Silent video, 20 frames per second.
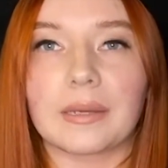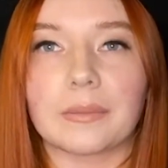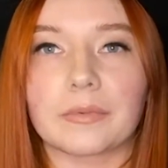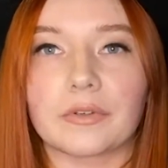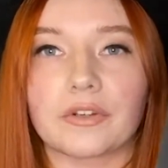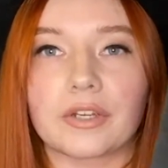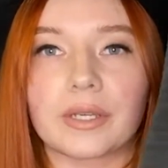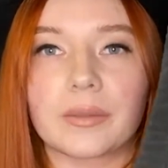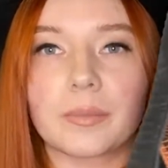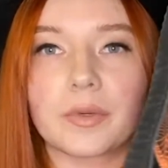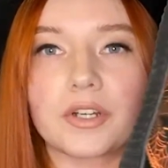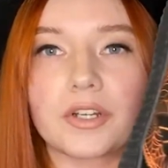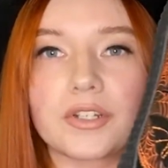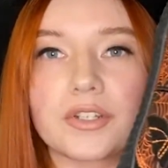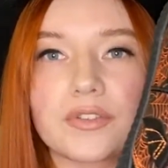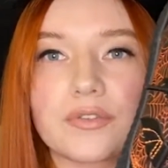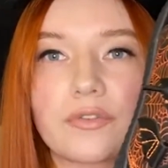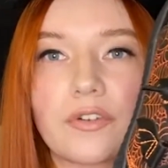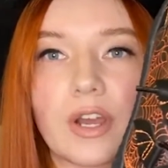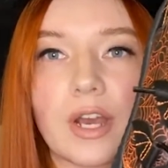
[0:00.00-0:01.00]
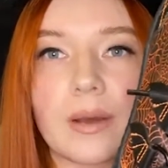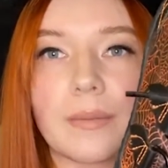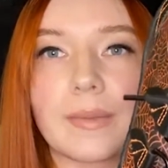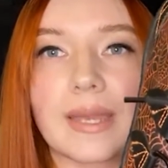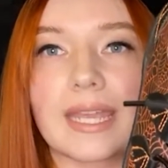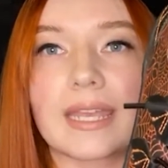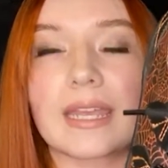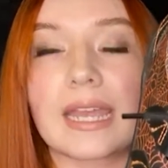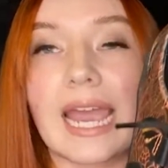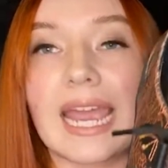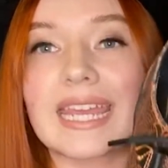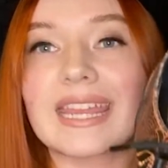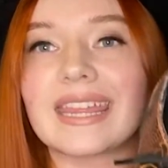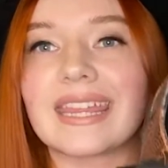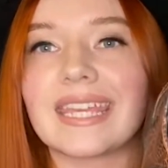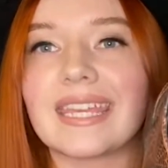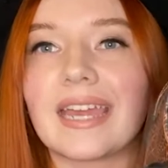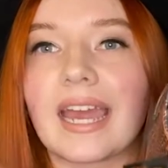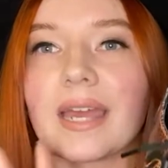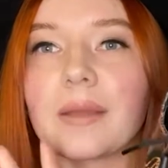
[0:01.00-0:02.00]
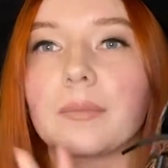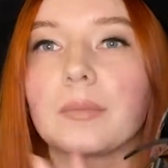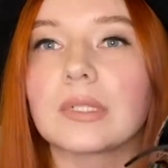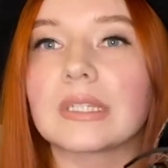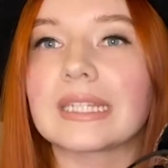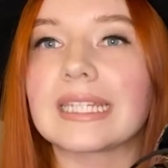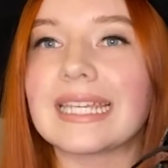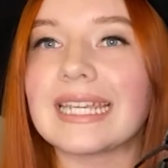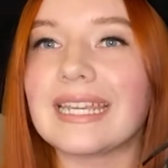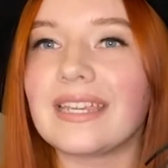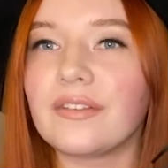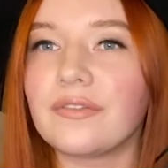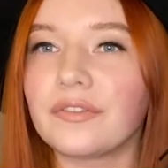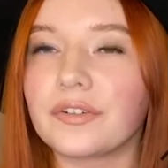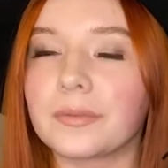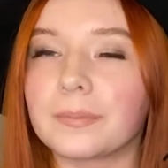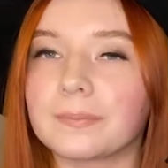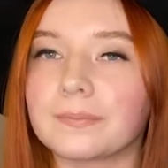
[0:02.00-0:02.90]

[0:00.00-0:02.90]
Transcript: creepers from, I believe